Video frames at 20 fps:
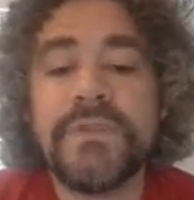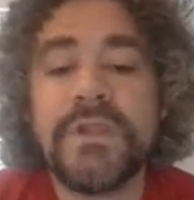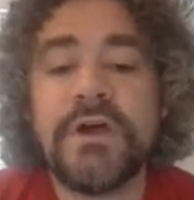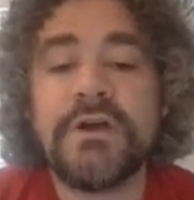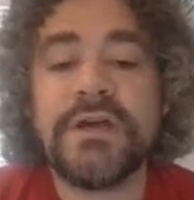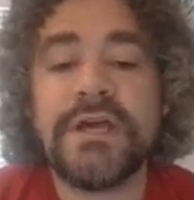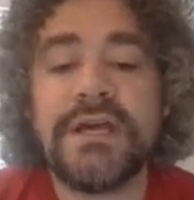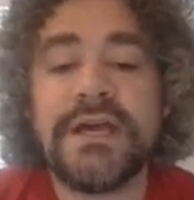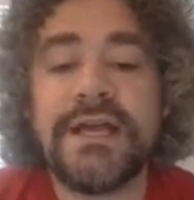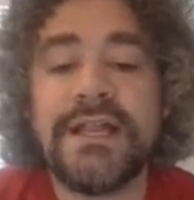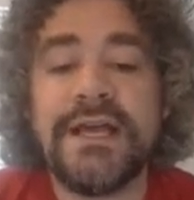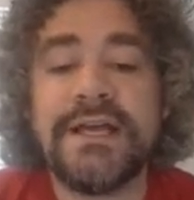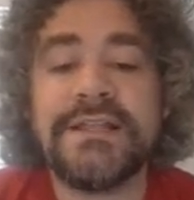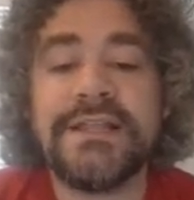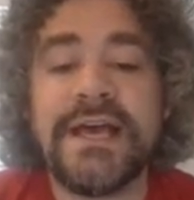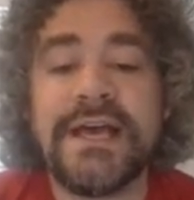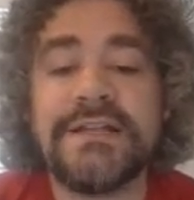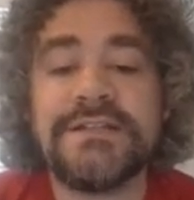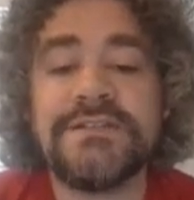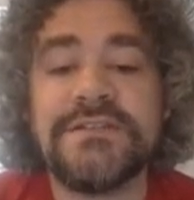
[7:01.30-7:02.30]
Okay, I like
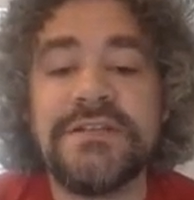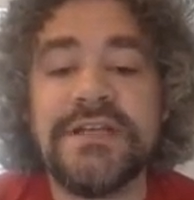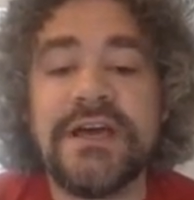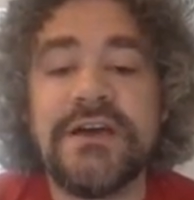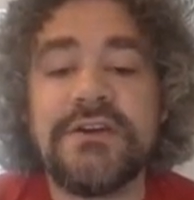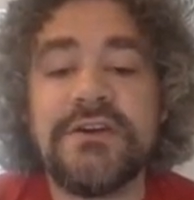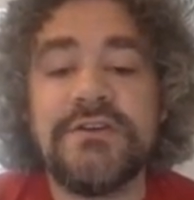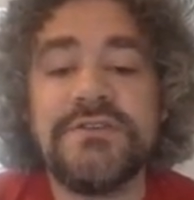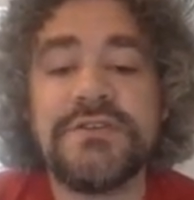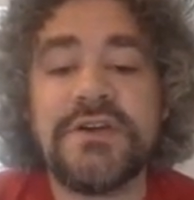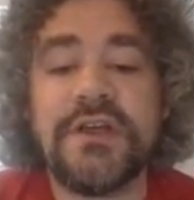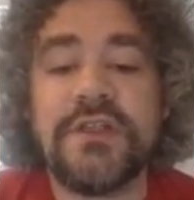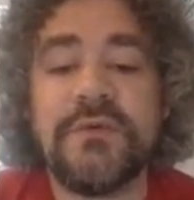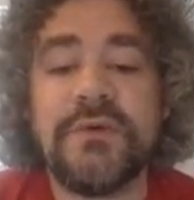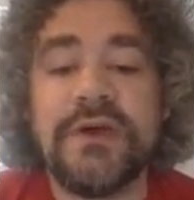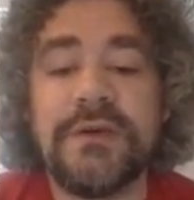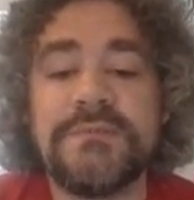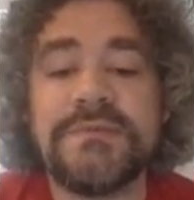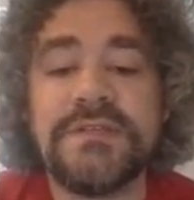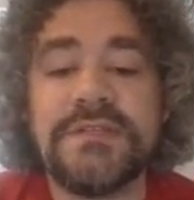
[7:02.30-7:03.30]
that. So now it goes all the
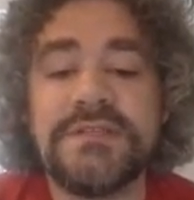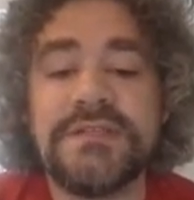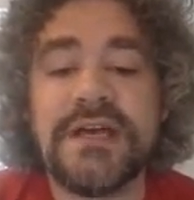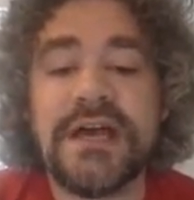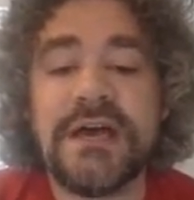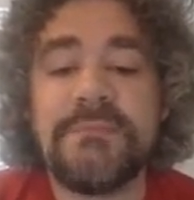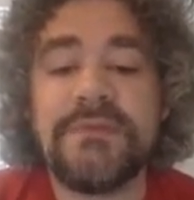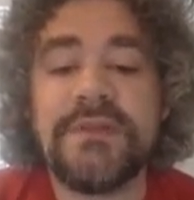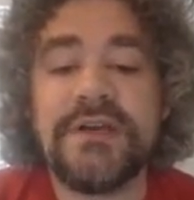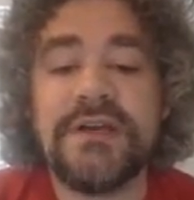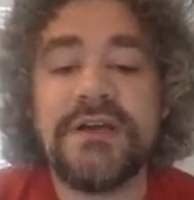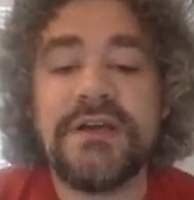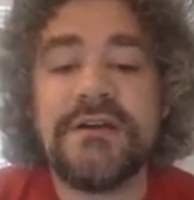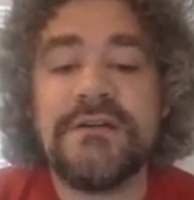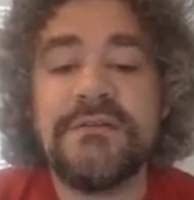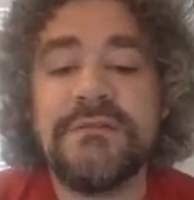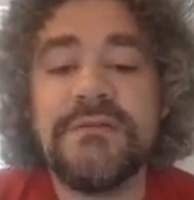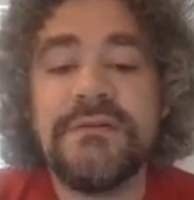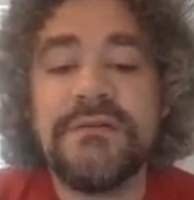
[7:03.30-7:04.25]
way up to the top there.